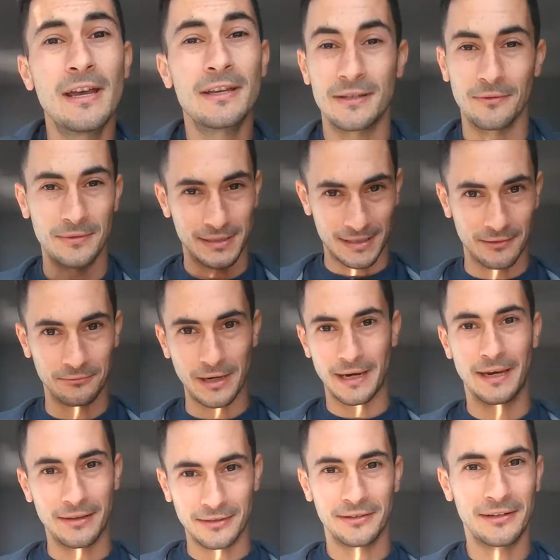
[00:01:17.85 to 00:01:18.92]
So it was the
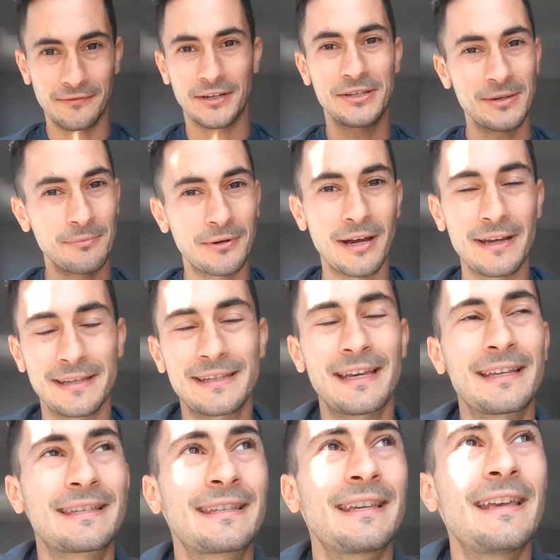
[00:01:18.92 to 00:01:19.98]
regular eviction
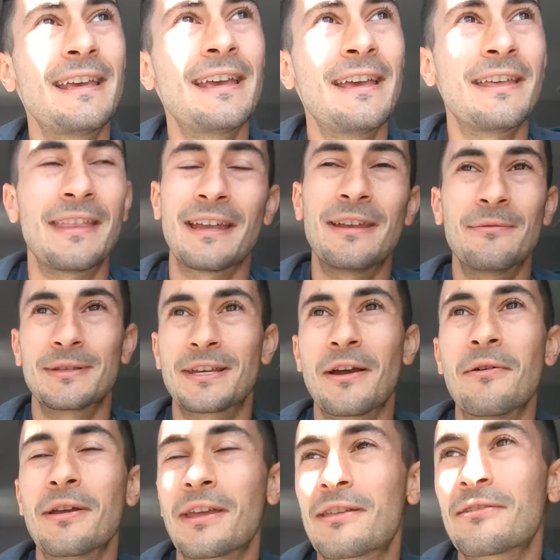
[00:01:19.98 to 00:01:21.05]
process that he was
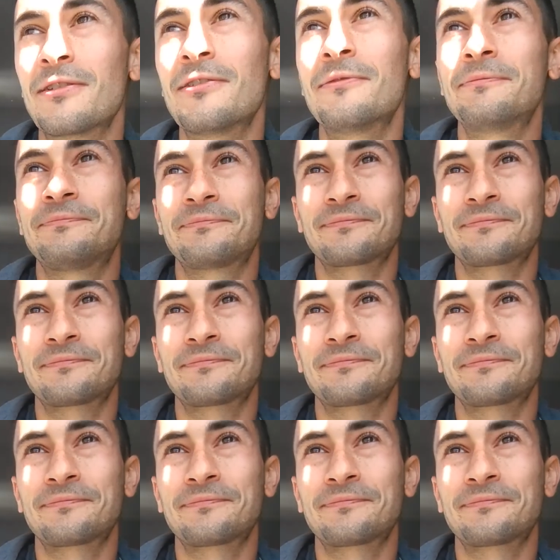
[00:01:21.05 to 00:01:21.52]
going through.